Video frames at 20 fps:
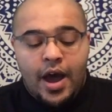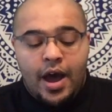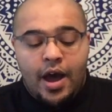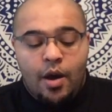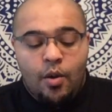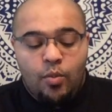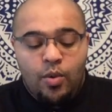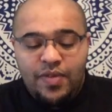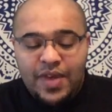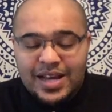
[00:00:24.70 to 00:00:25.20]

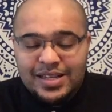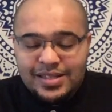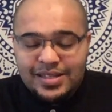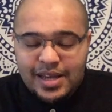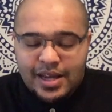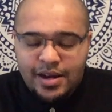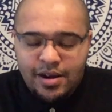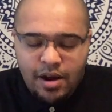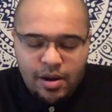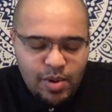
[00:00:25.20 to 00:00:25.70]
With that
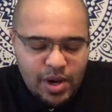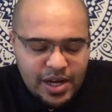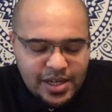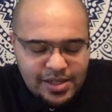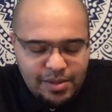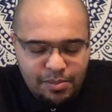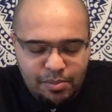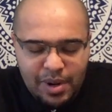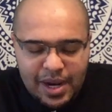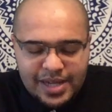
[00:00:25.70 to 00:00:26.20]
said, I would like
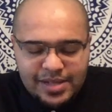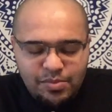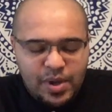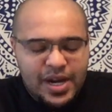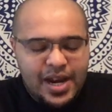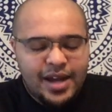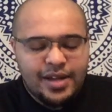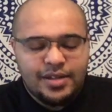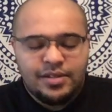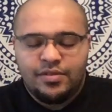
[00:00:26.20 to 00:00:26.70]
to bless my
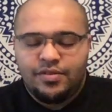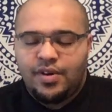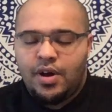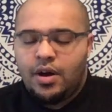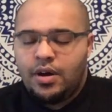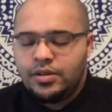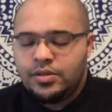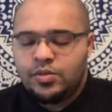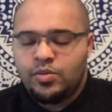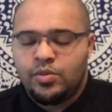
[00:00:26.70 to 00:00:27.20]
decks of
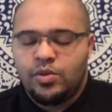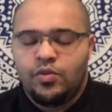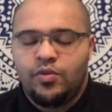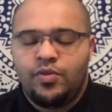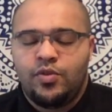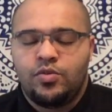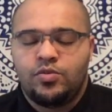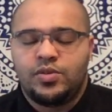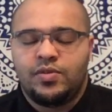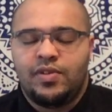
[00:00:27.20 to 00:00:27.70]
cards with all
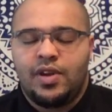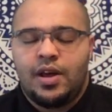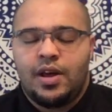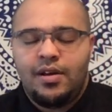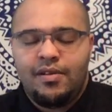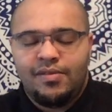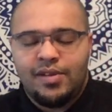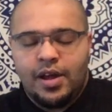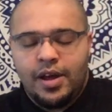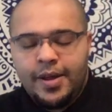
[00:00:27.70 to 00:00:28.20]
forms of
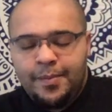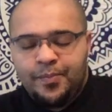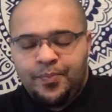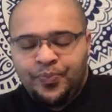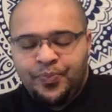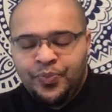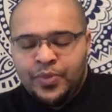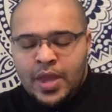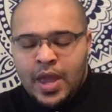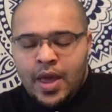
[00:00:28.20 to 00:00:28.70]
love, light,
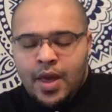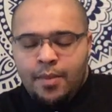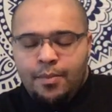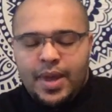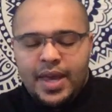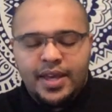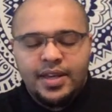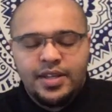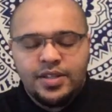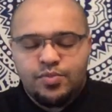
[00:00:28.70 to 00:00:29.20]

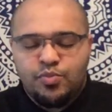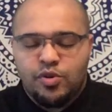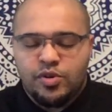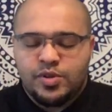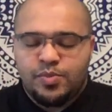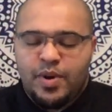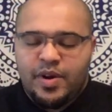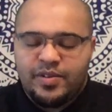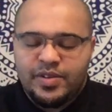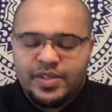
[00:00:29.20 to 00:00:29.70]
peace,
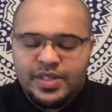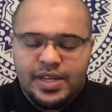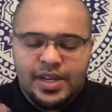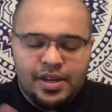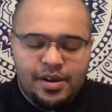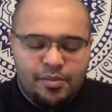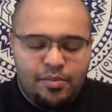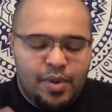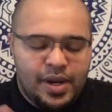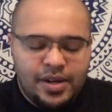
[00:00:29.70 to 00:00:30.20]
prosperity,
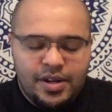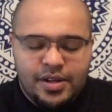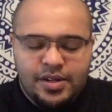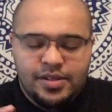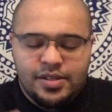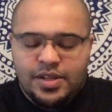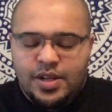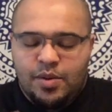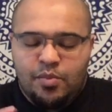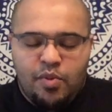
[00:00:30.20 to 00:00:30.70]
and
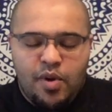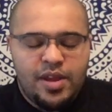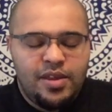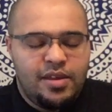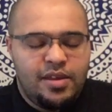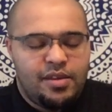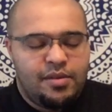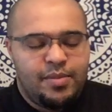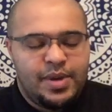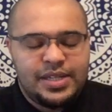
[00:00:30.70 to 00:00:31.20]
abundance, and I pray
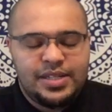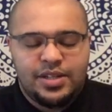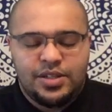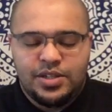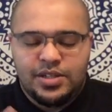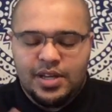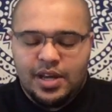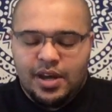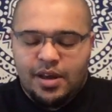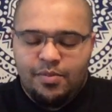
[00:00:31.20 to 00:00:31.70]
that the
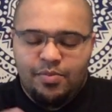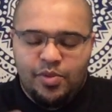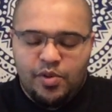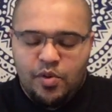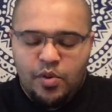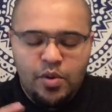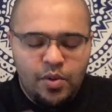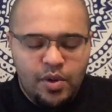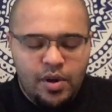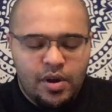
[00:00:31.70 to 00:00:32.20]
messages that come
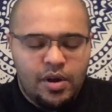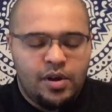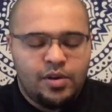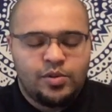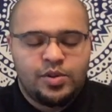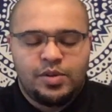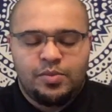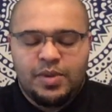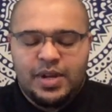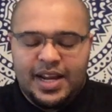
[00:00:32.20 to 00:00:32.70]
through are
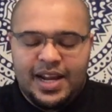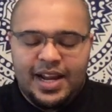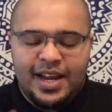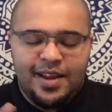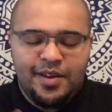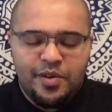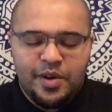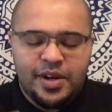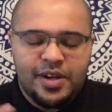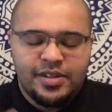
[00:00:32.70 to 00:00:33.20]
ultimately clear
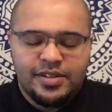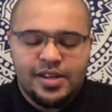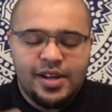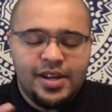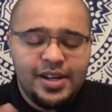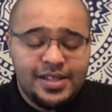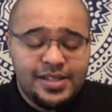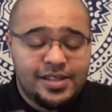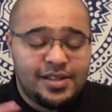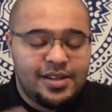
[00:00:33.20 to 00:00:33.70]
and
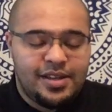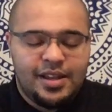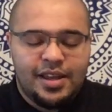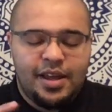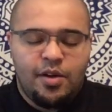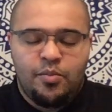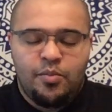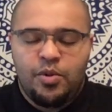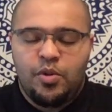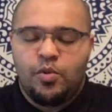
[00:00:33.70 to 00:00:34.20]
concise, and they
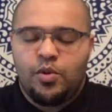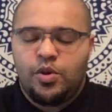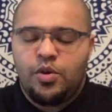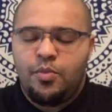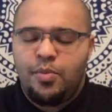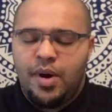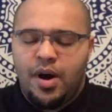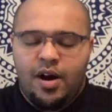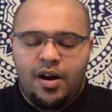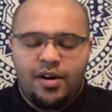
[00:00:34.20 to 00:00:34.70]
help you on your
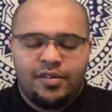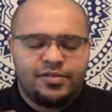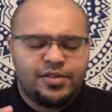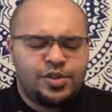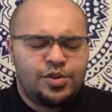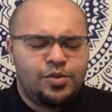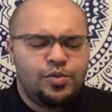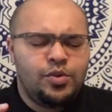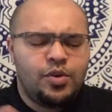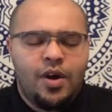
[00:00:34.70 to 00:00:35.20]
path
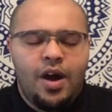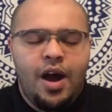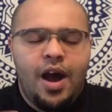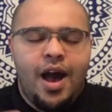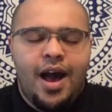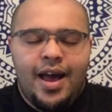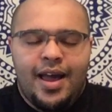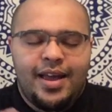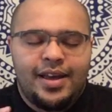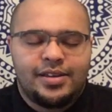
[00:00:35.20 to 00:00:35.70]
to your
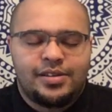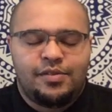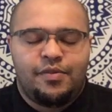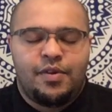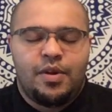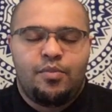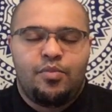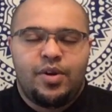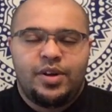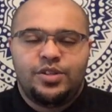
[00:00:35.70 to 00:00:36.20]
highest
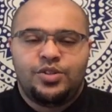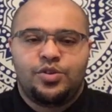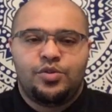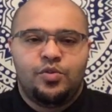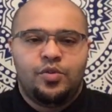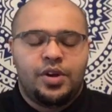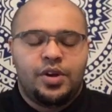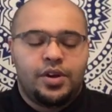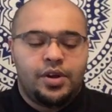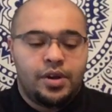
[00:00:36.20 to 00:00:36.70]
vibrational
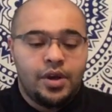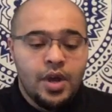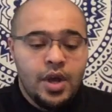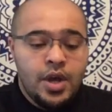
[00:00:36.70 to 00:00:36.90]
good.